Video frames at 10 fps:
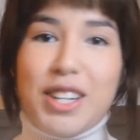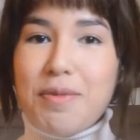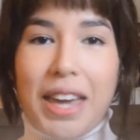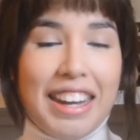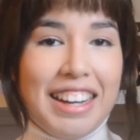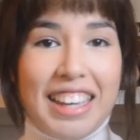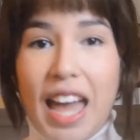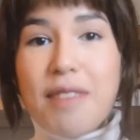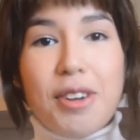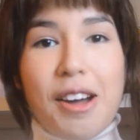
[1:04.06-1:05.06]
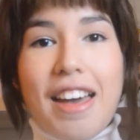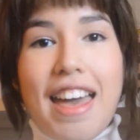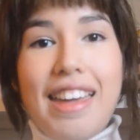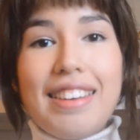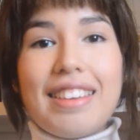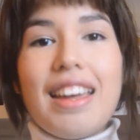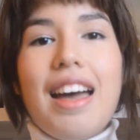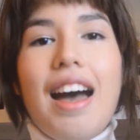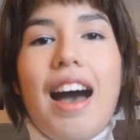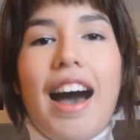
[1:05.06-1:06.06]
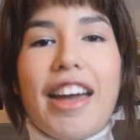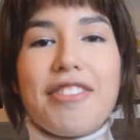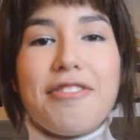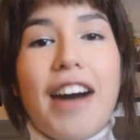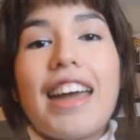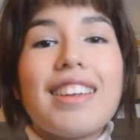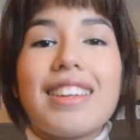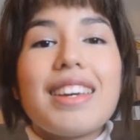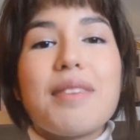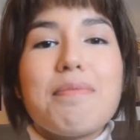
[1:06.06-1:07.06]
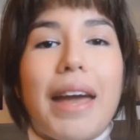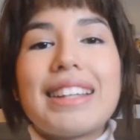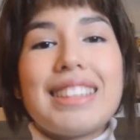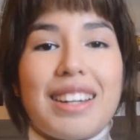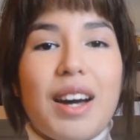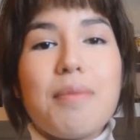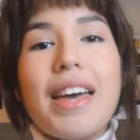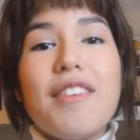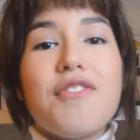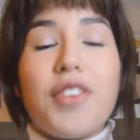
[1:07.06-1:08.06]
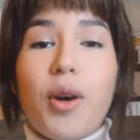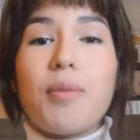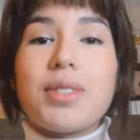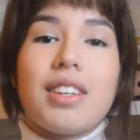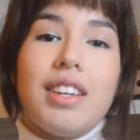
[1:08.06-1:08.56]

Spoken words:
up getting a camera, and I finally picked it up and filmed.